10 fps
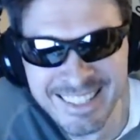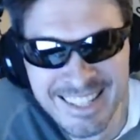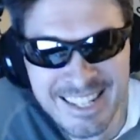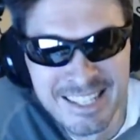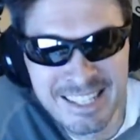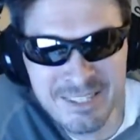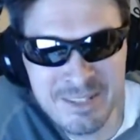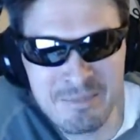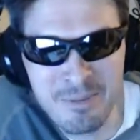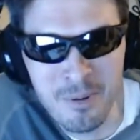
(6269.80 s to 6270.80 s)
Those
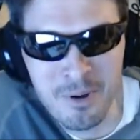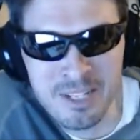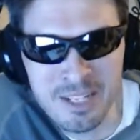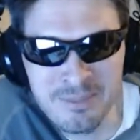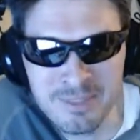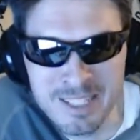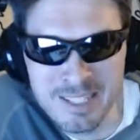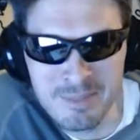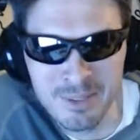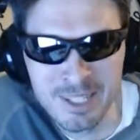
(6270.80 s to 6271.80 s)
poor defense
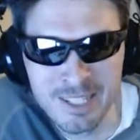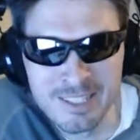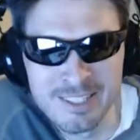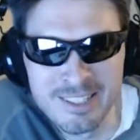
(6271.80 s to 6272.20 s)
players.